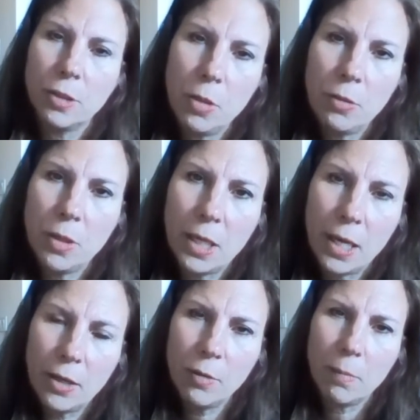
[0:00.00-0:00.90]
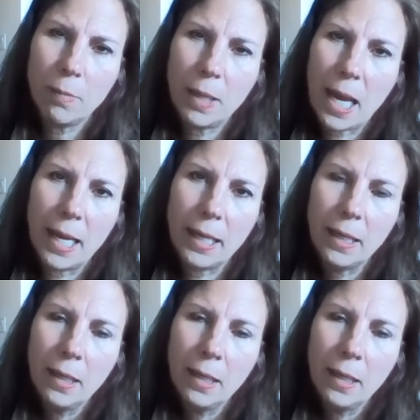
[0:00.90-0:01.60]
communicator, but I